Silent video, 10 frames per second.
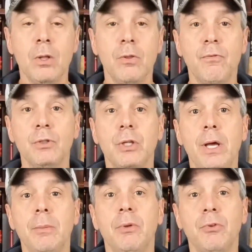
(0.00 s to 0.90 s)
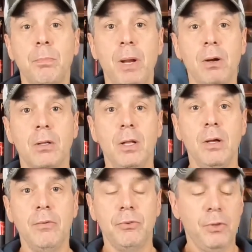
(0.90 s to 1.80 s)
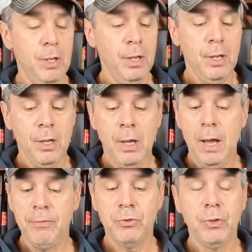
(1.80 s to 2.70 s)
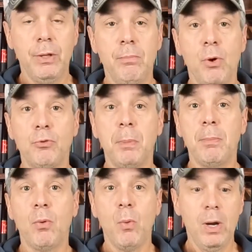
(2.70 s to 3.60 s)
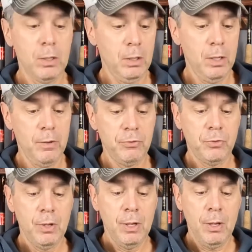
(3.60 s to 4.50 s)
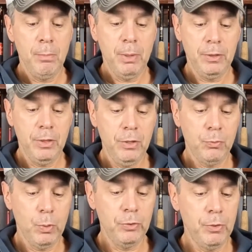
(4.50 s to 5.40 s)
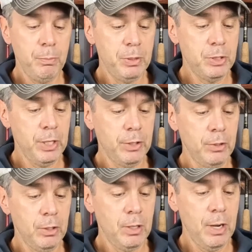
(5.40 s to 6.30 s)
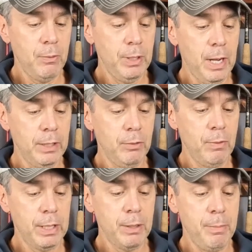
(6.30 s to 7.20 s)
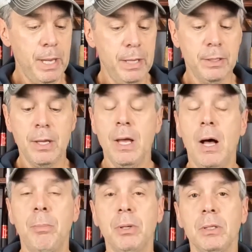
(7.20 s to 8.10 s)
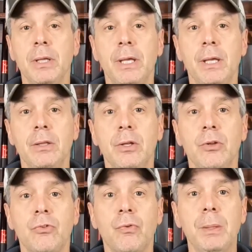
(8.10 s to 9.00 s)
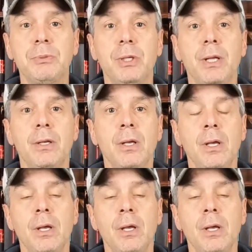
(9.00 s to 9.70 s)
The first item is a pair of gloves. Obviously, most people wear gloves, but these ones in particular, I would highly recommend. I'll put a link in the description.